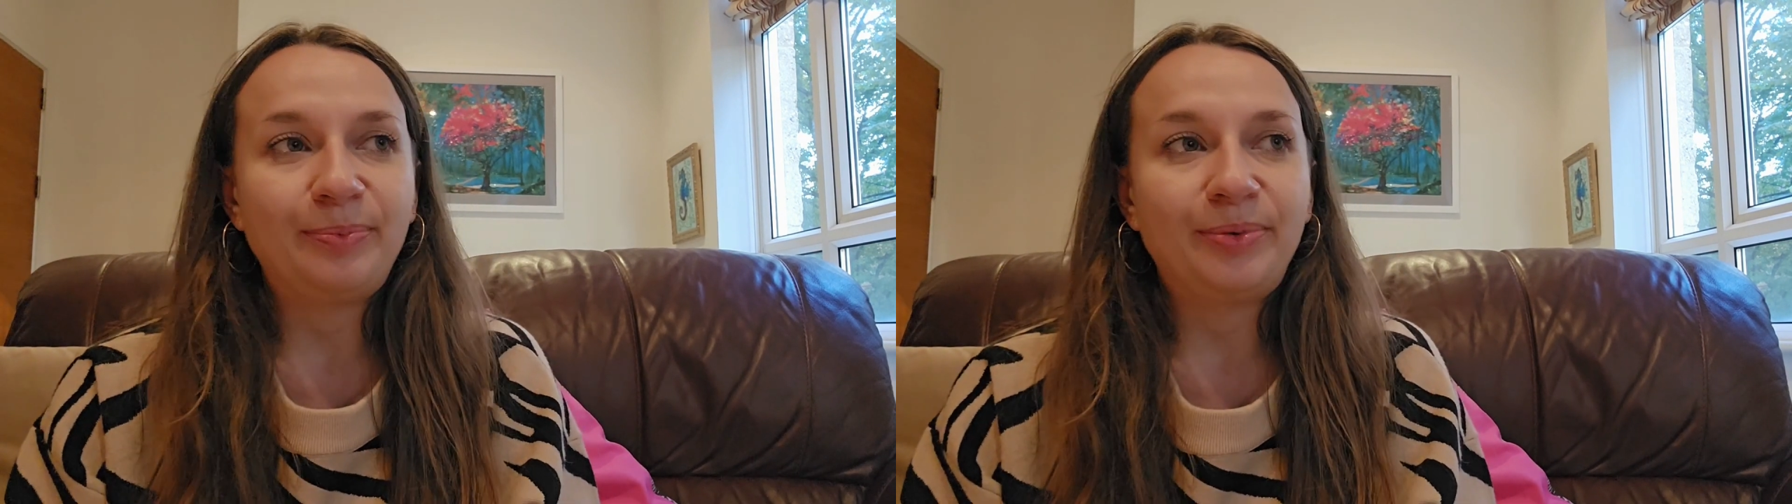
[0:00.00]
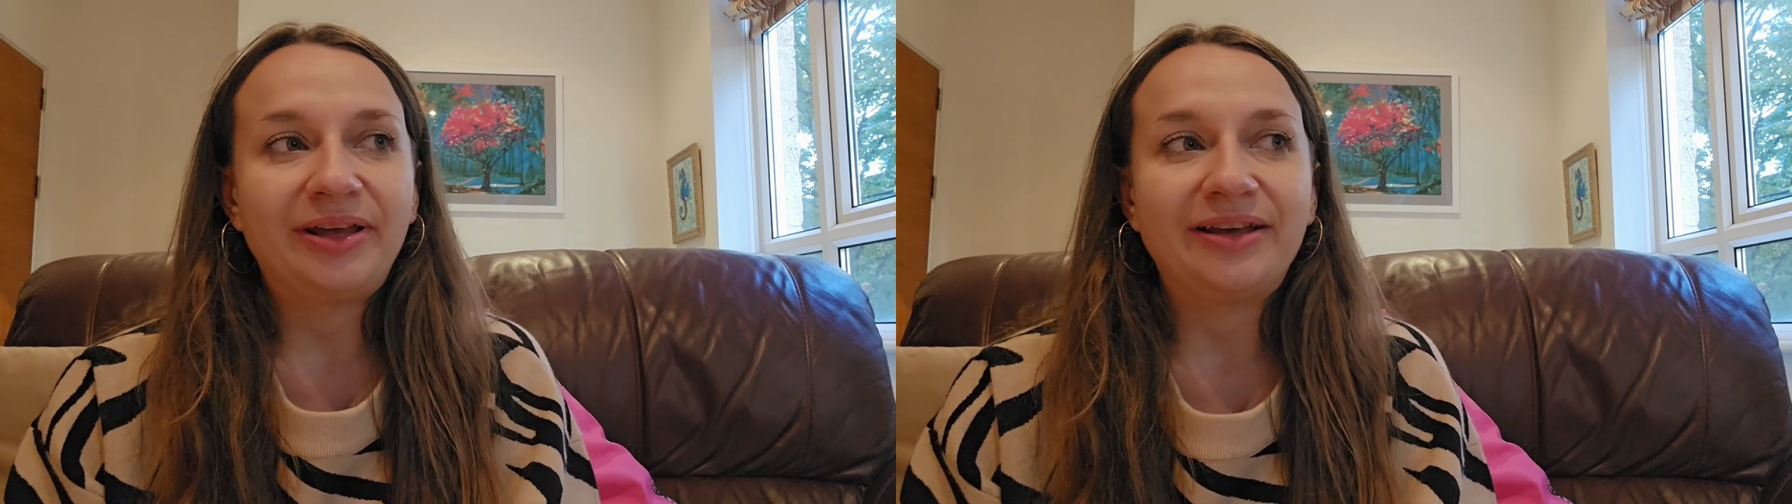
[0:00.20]

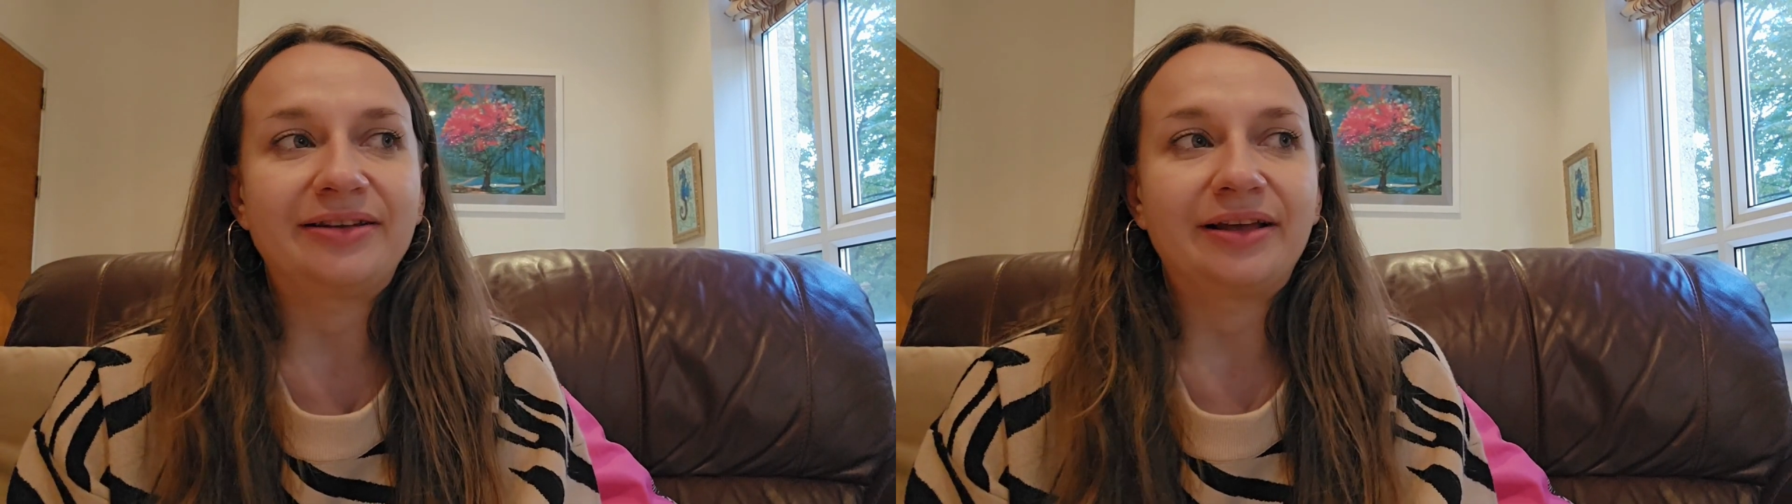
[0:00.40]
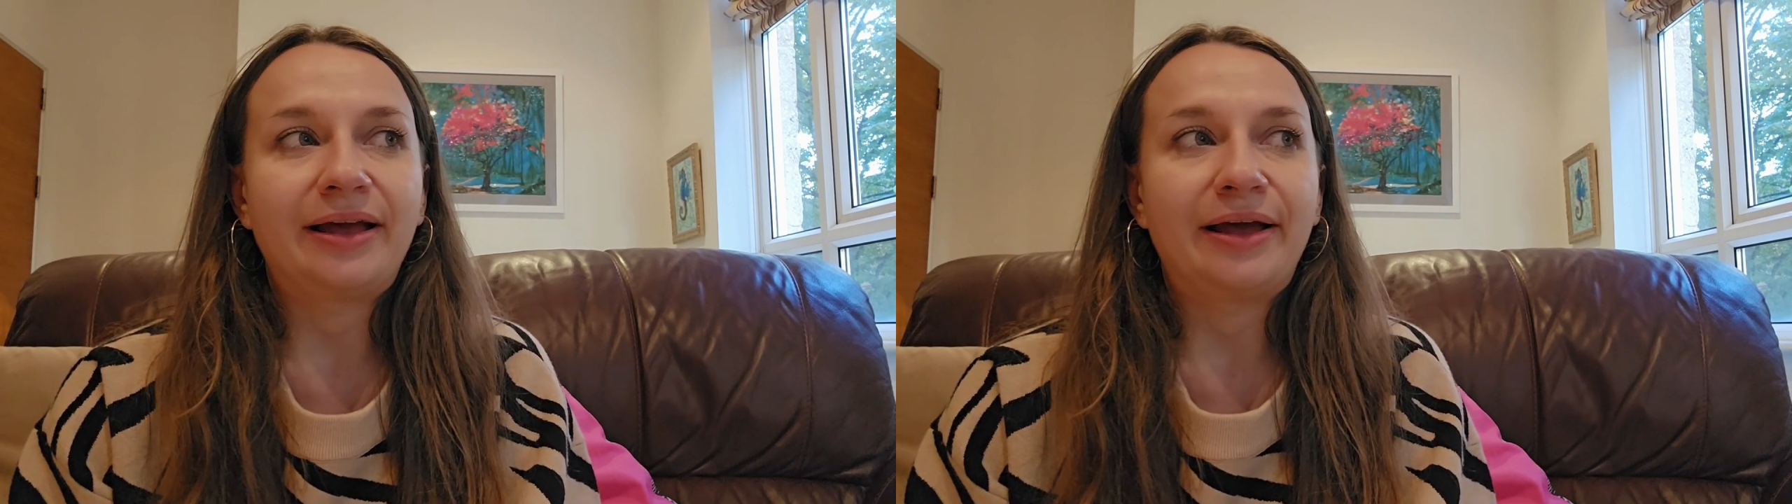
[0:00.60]

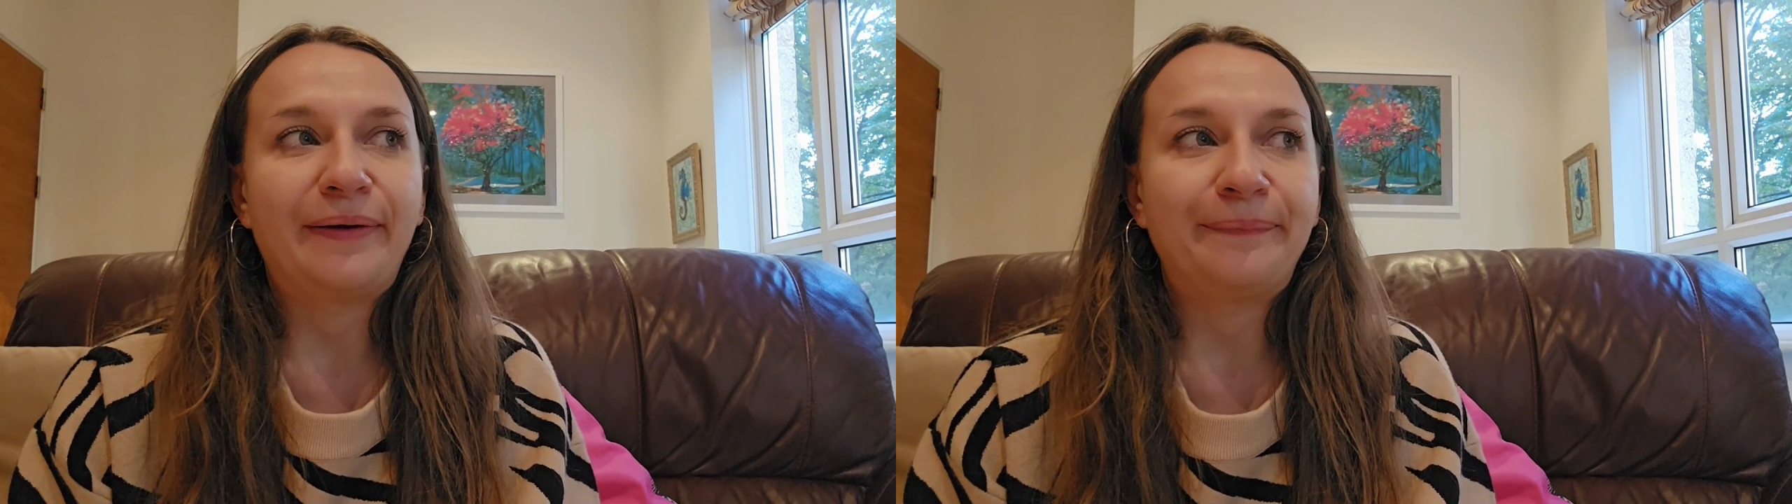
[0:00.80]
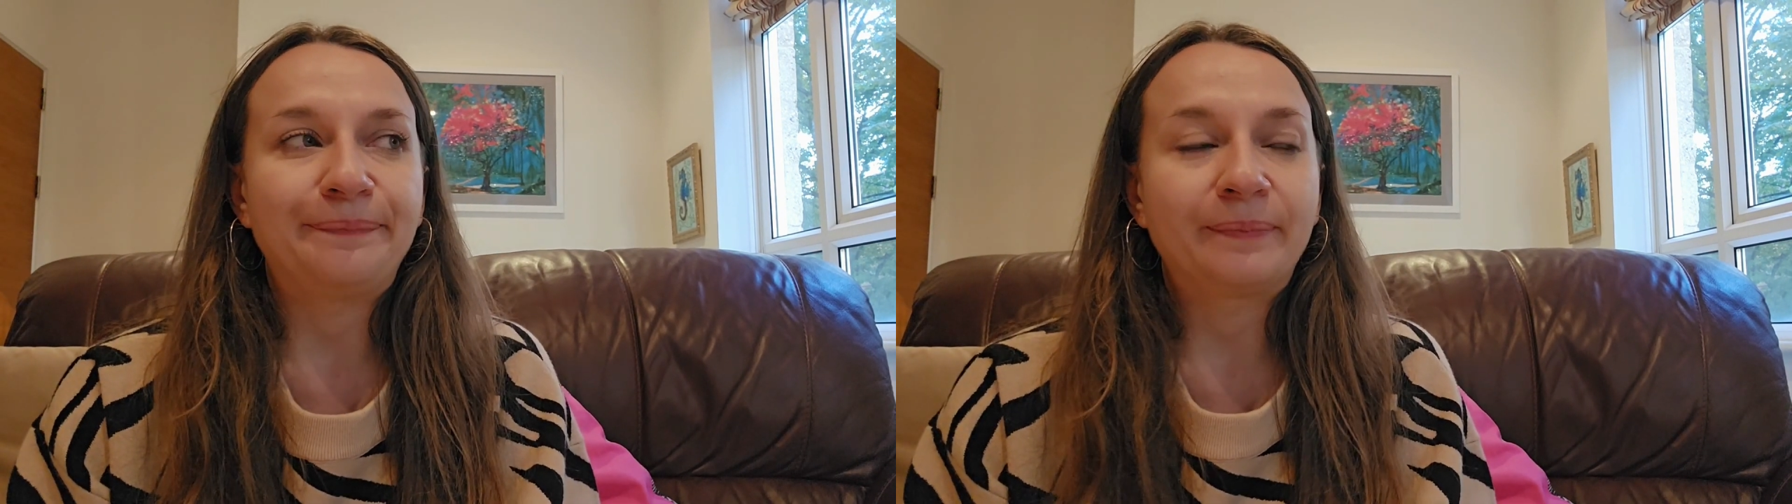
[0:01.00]
picked.
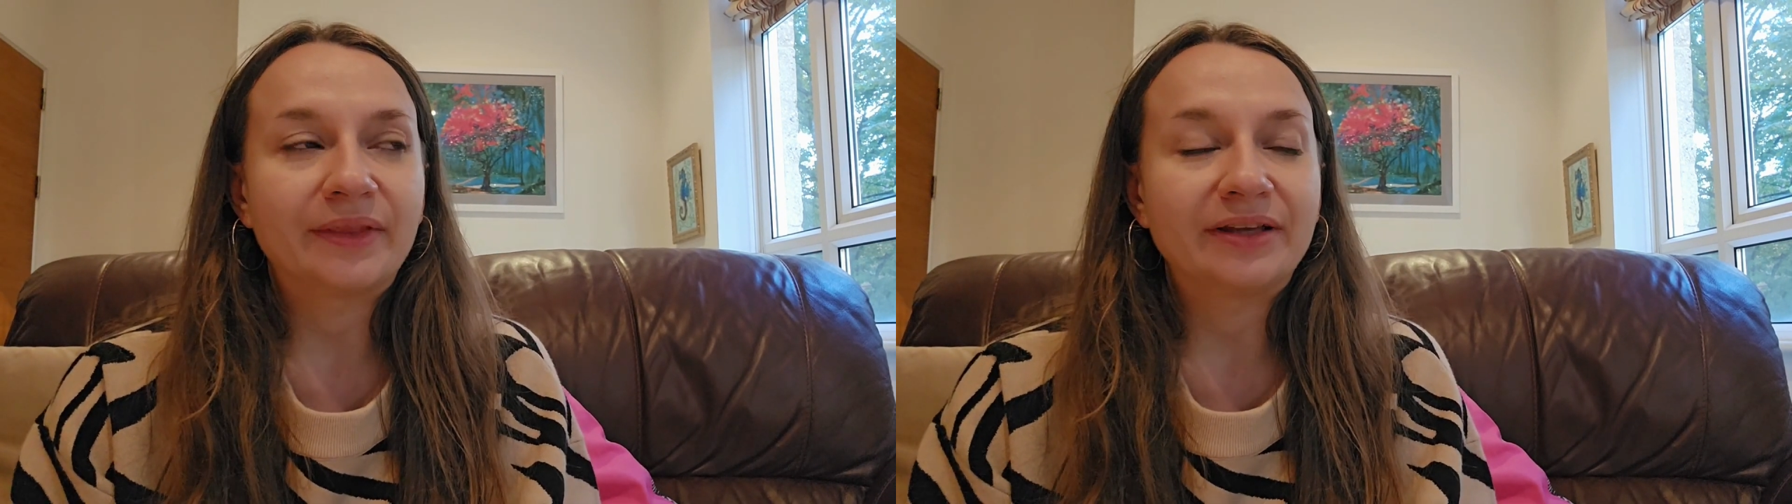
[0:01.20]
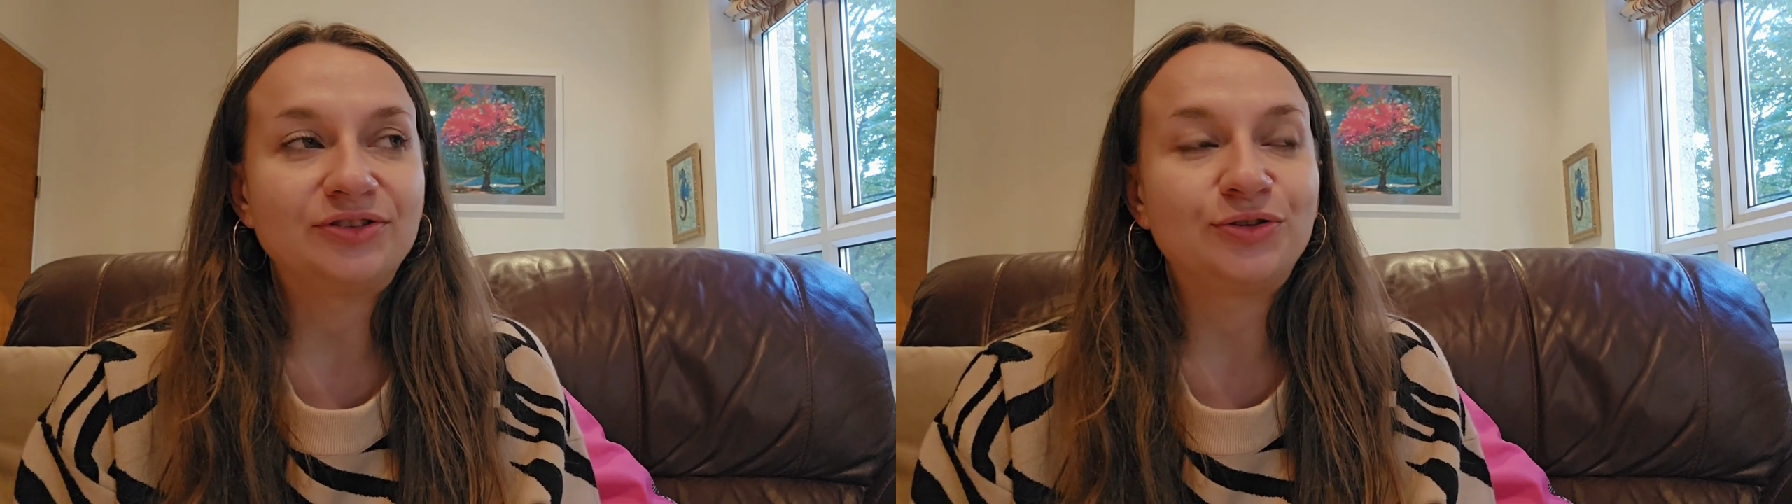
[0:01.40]

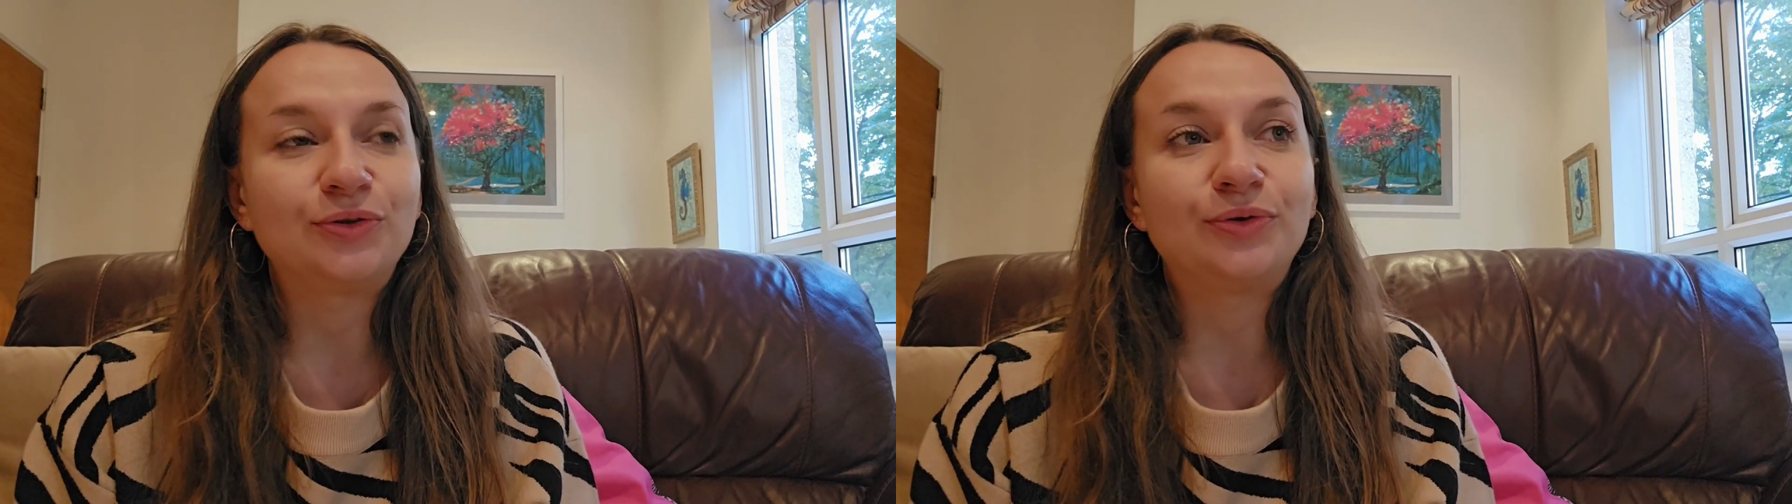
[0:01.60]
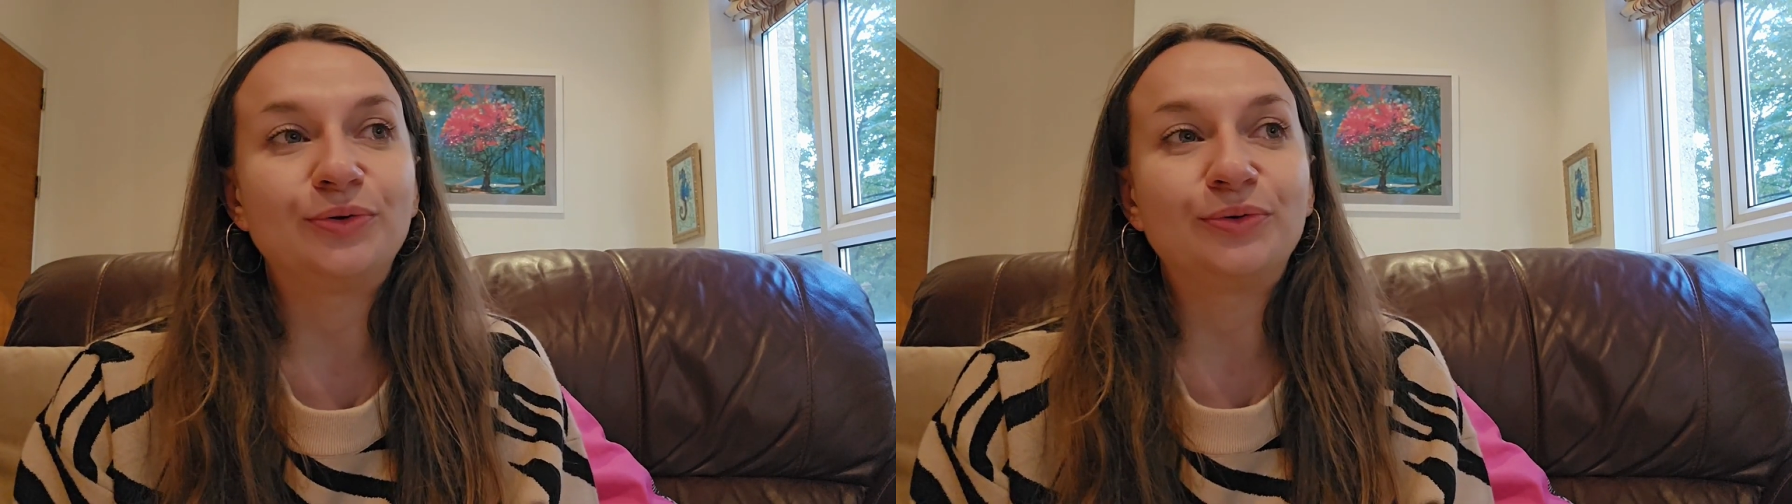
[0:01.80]

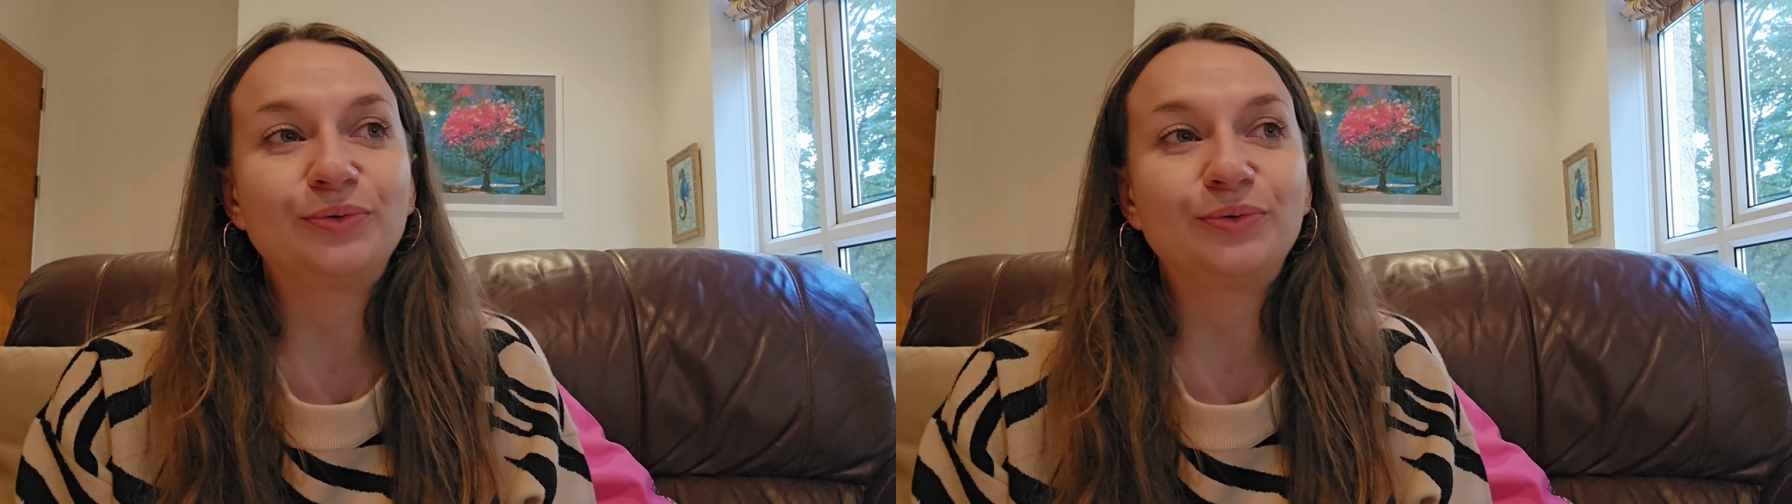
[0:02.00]
So